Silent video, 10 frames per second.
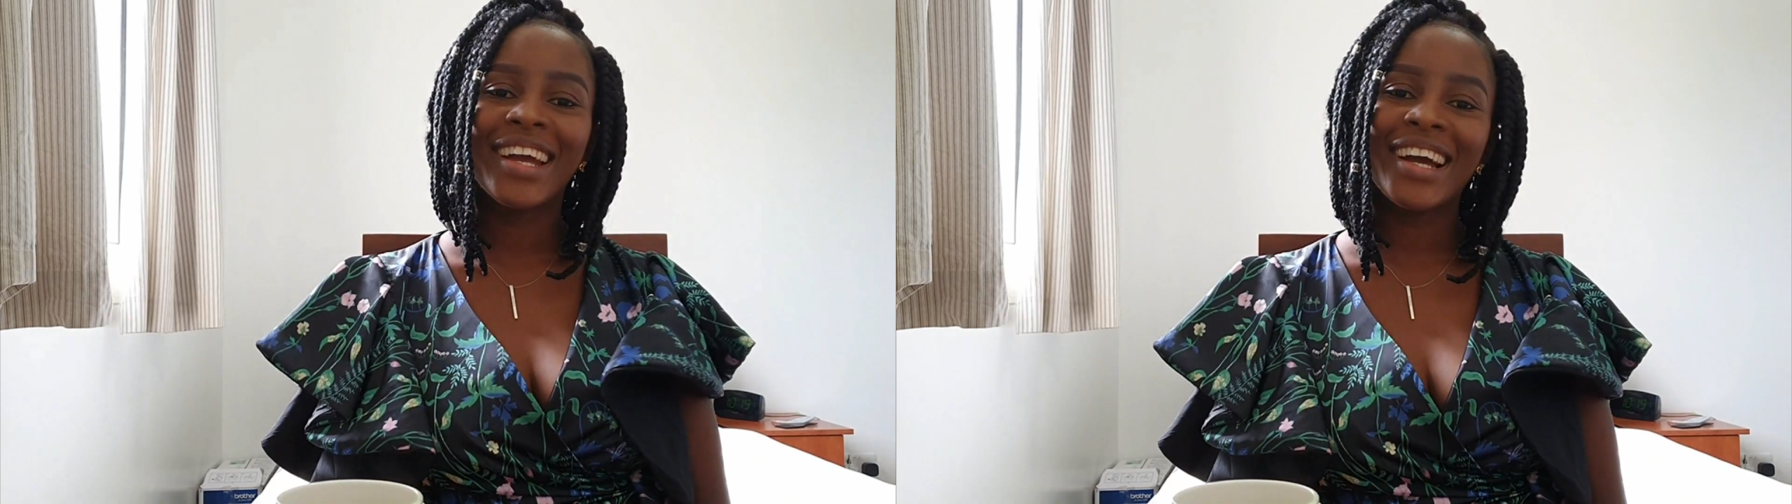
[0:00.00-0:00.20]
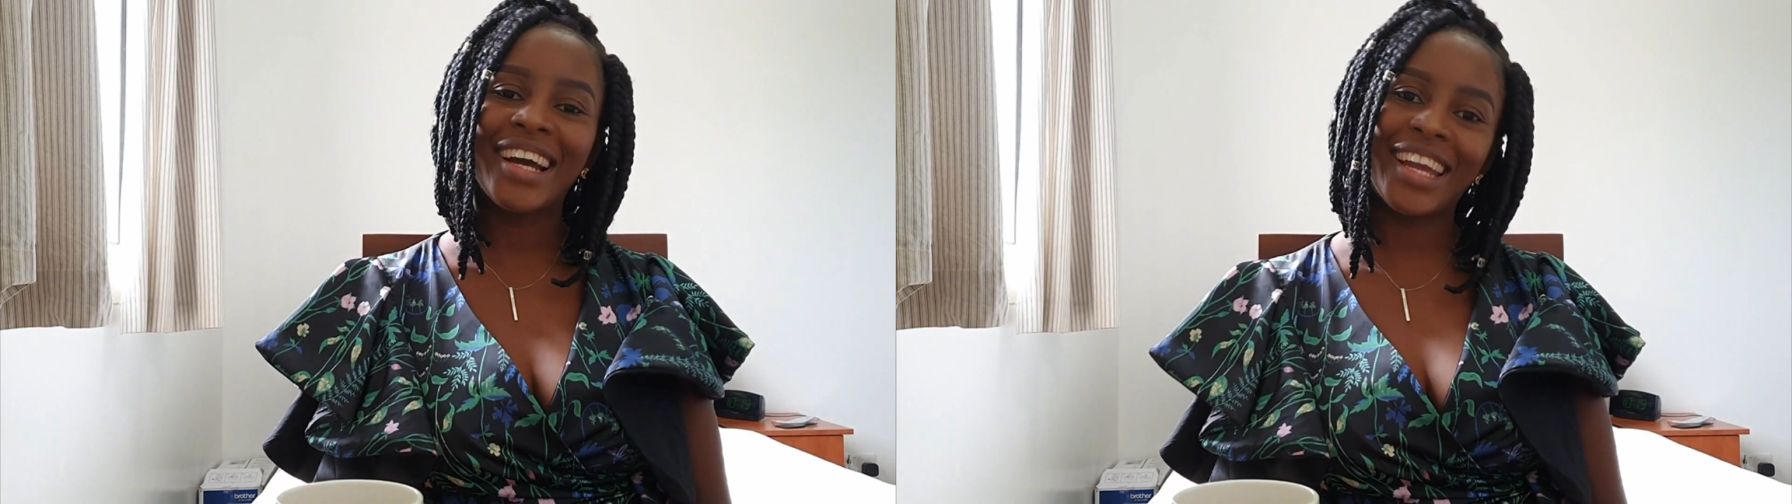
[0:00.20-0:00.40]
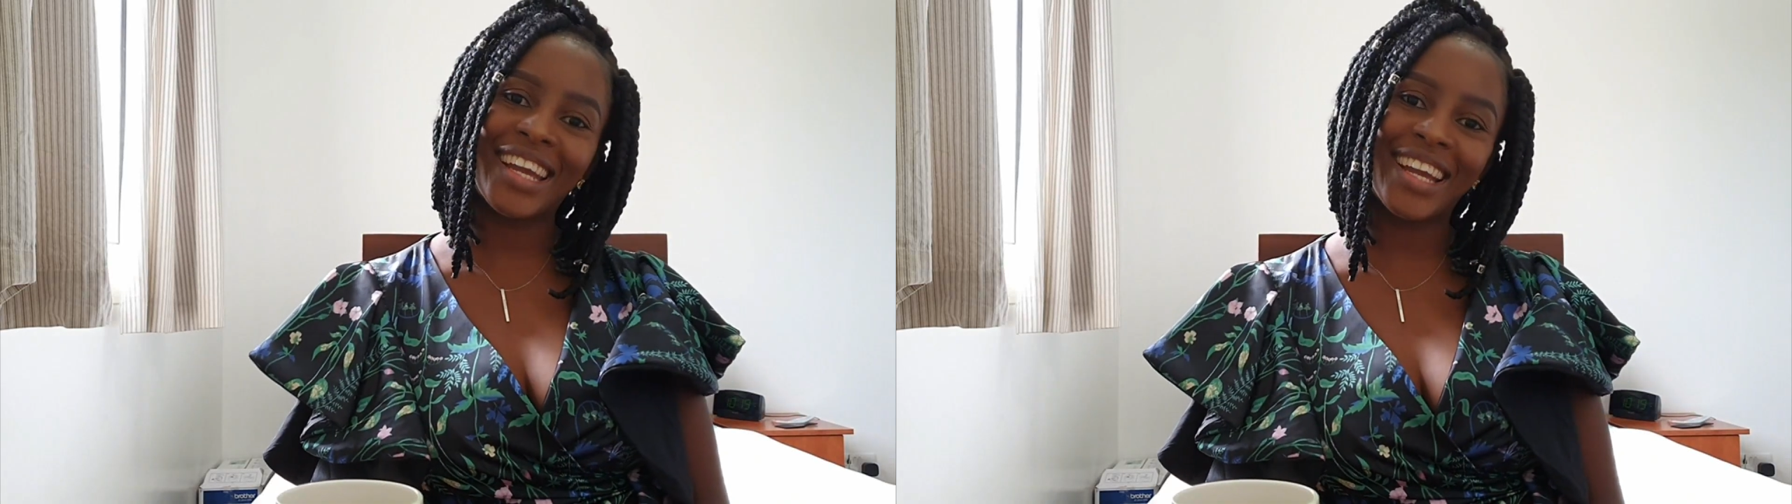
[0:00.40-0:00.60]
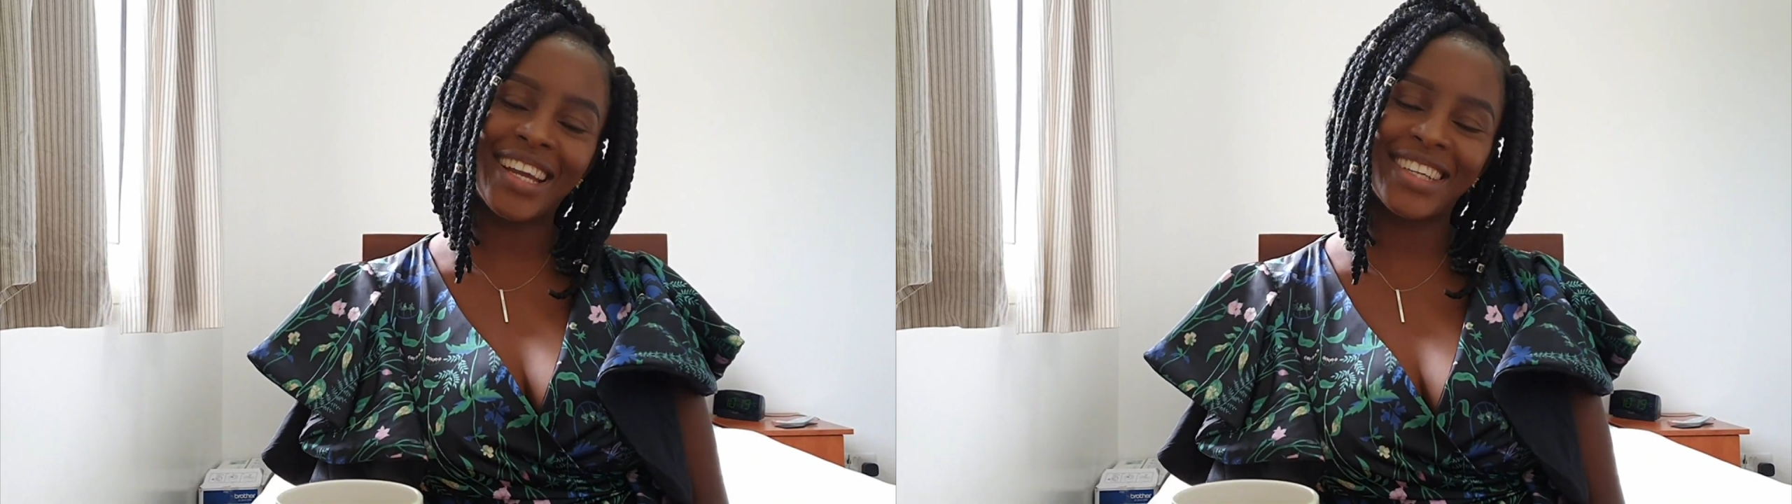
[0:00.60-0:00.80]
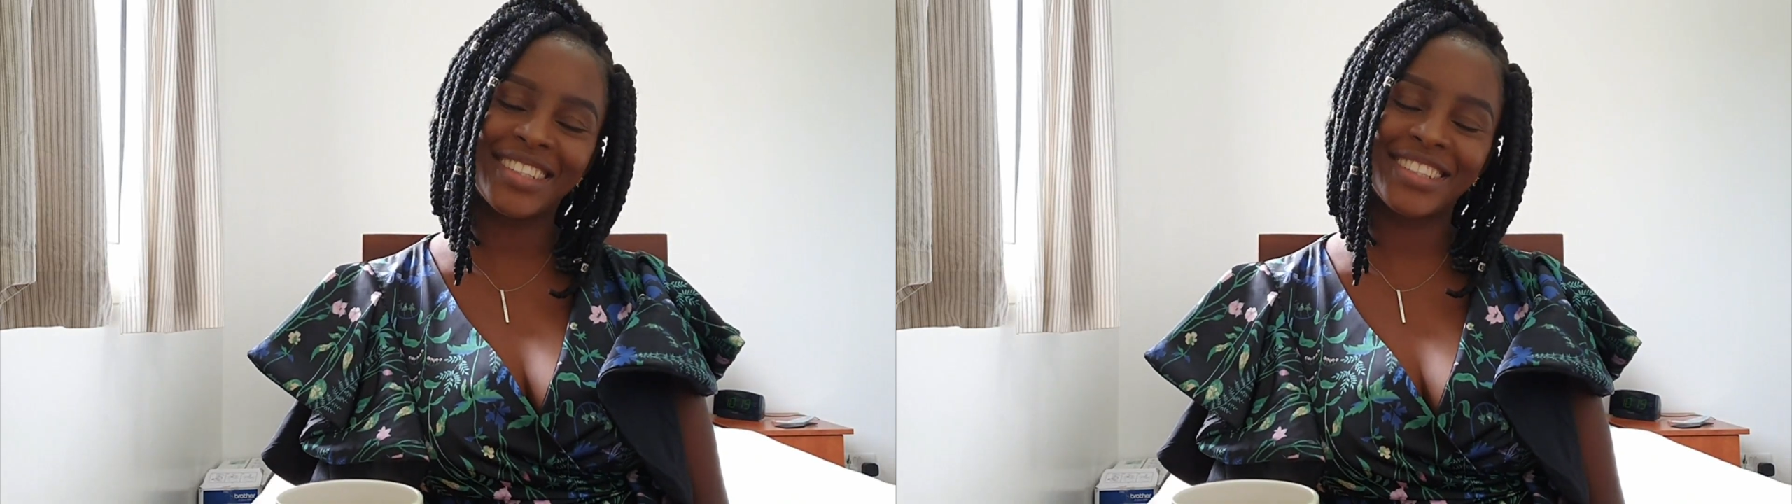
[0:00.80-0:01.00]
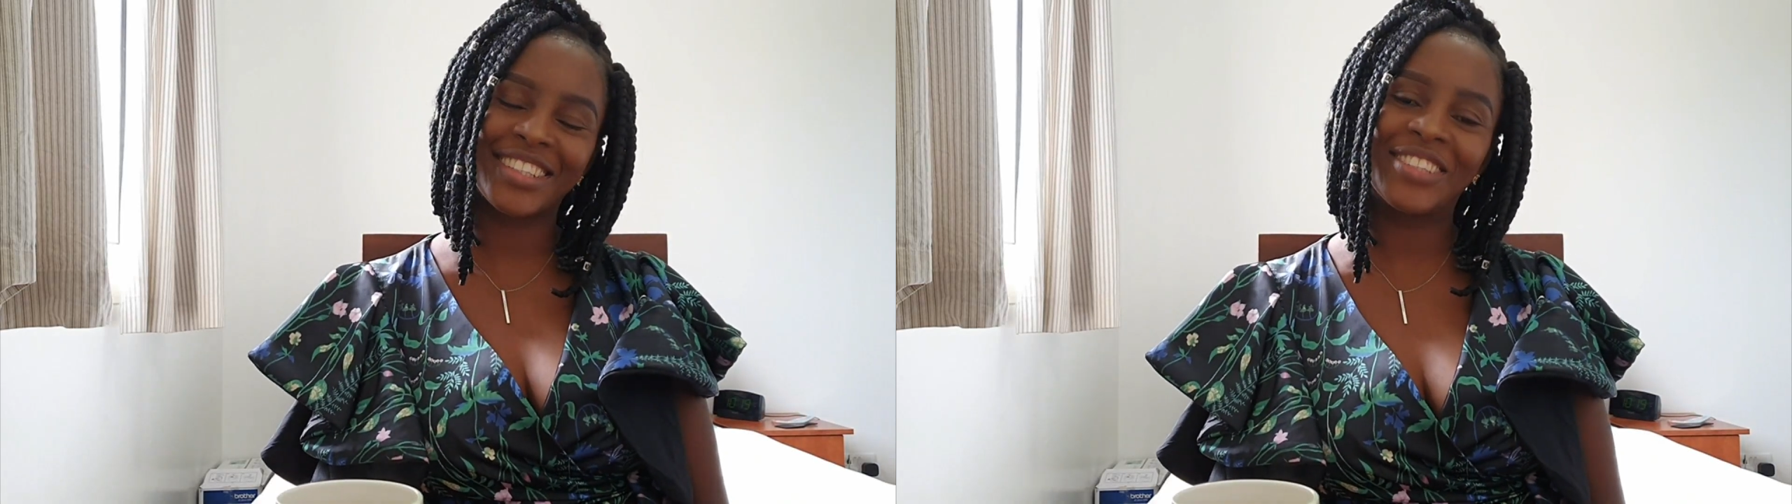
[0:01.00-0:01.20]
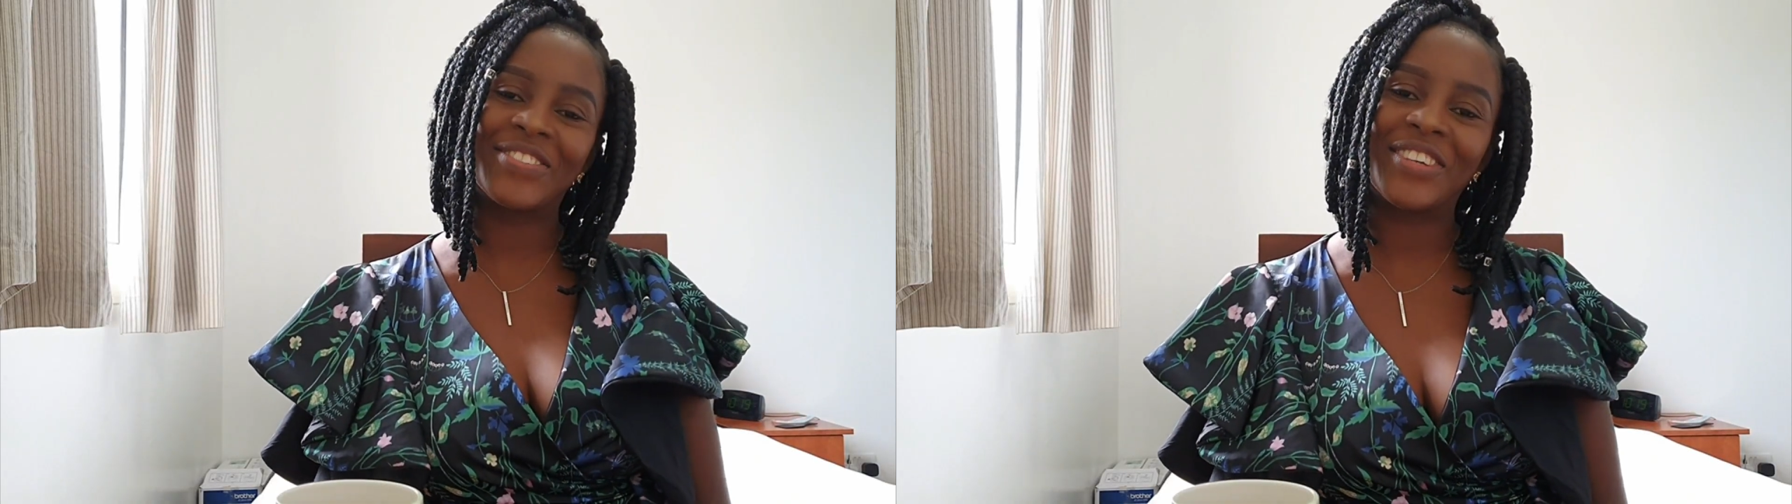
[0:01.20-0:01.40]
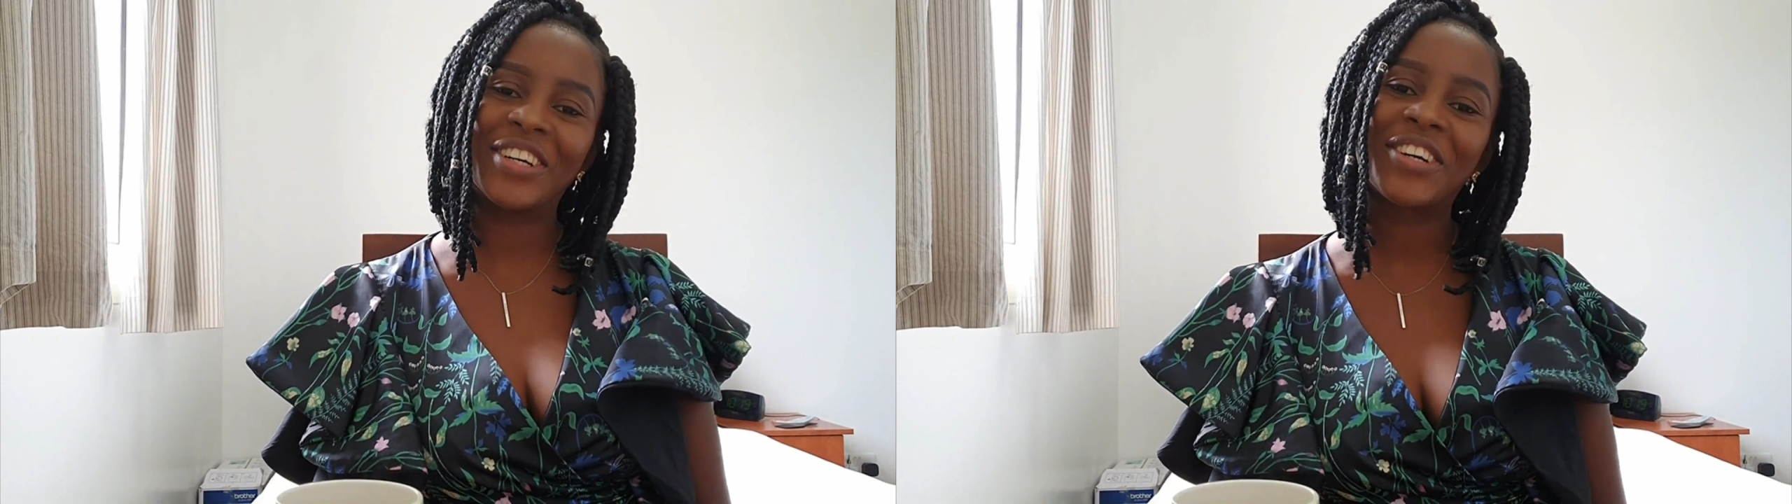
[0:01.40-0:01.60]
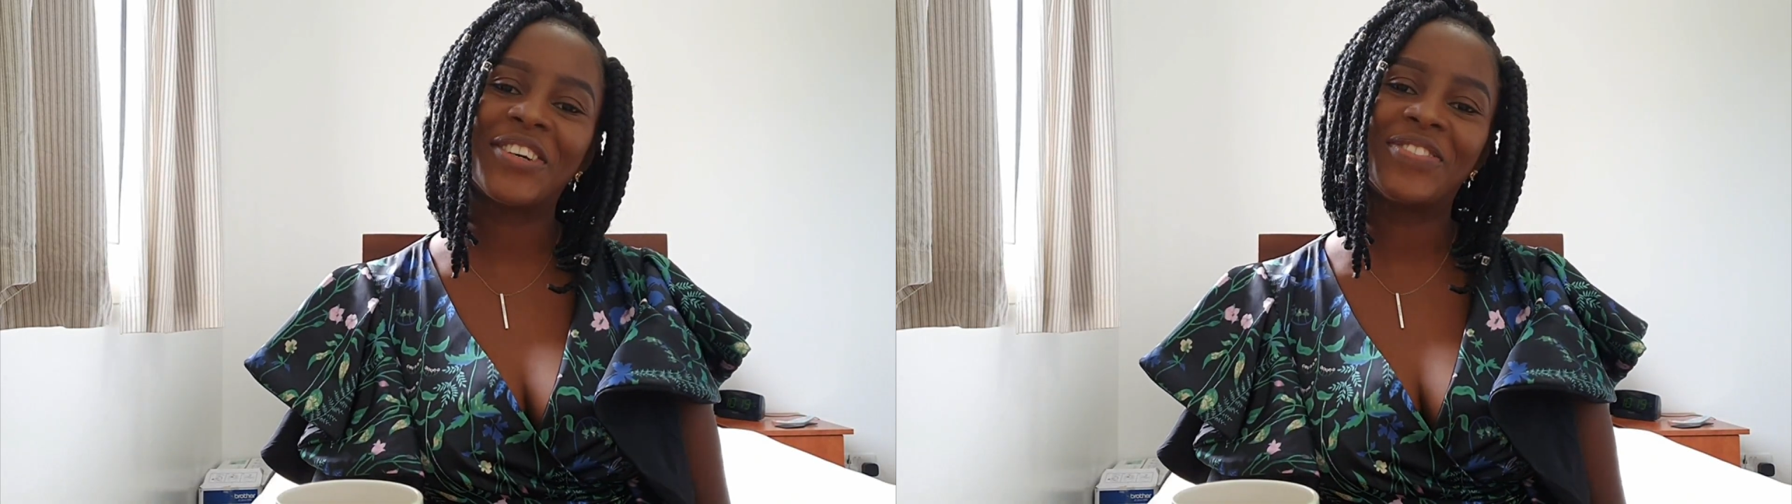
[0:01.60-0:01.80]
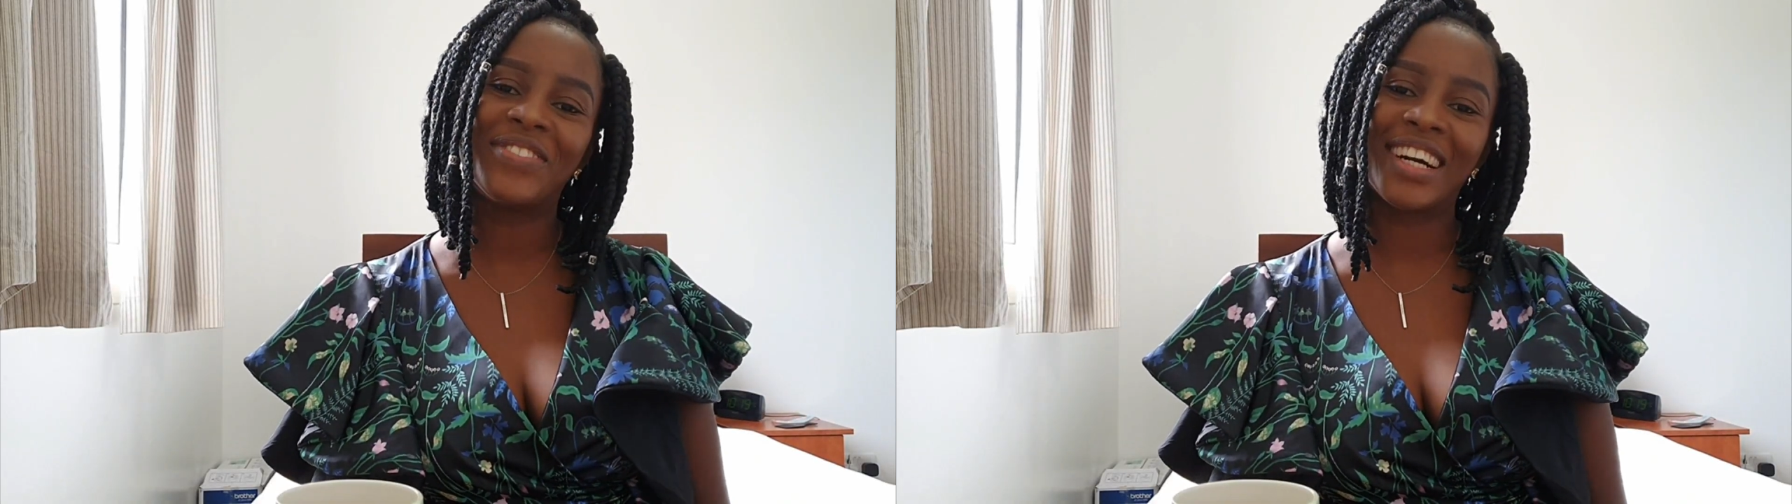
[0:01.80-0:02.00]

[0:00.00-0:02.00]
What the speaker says: Hi guys, and welcome